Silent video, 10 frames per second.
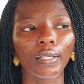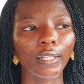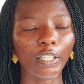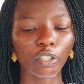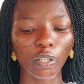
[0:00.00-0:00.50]

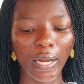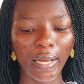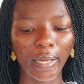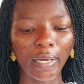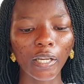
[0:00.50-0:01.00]
natural
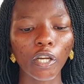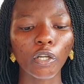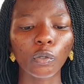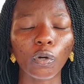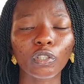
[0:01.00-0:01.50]
hair.
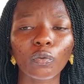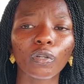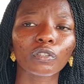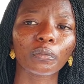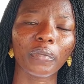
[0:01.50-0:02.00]
You also
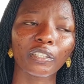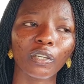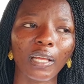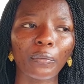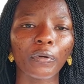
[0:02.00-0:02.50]
want to make
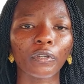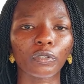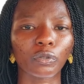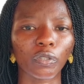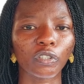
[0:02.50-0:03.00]
sure that when you're
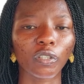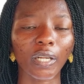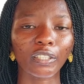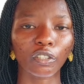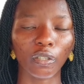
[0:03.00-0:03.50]
doing your
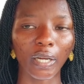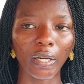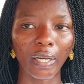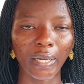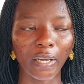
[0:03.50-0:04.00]
natural
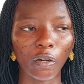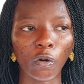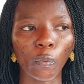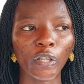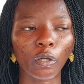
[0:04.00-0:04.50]
hair,
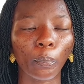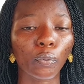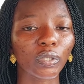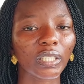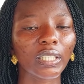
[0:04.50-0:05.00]
or when you're
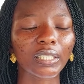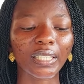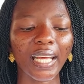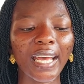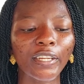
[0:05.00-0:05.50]
putting it
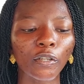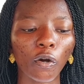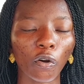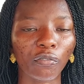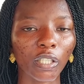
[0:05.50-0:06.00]
in any
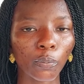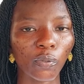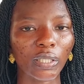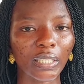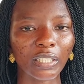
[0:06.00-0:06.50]
of these
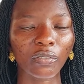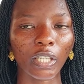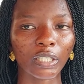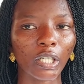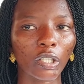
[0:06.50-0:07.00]
protective
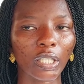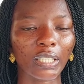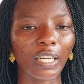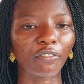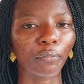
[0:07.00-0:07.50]
hairstyles that
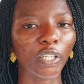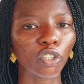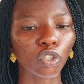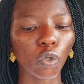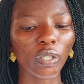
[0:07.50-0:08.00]
I have
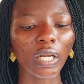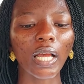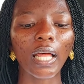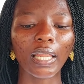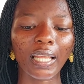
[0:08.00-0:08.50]
mentioned,
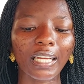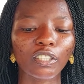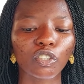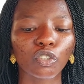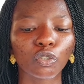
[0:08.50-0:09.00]

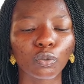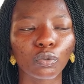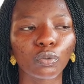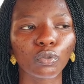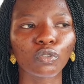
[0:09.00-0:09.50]
that you
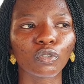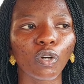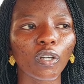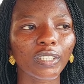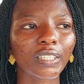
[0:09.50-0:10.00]
do
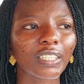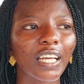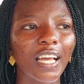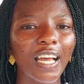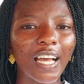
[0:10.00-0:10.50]
not
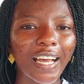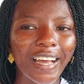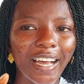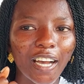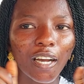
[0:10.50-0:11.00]

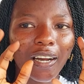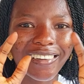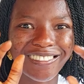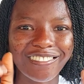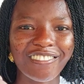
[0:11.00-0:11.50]

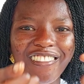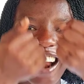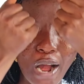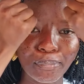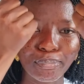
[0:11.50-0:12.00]
grab